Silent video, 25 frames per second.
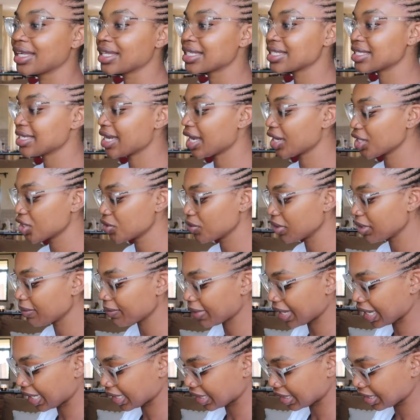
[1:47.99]
It's not doing
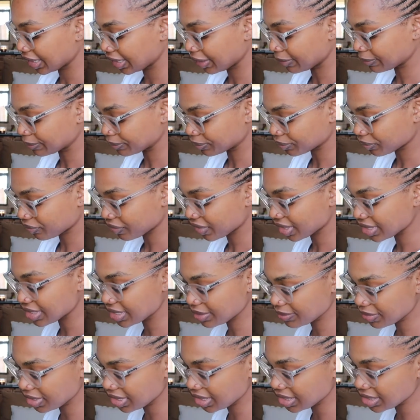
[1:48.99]
badly.
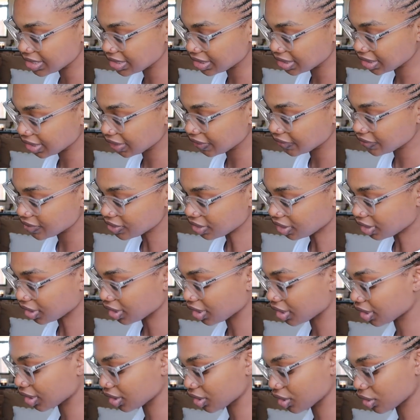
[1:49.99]
Some of these leaves
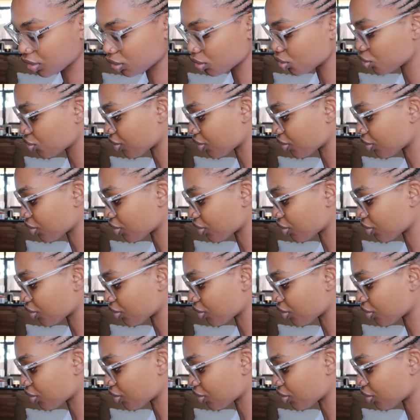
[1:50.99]
are a little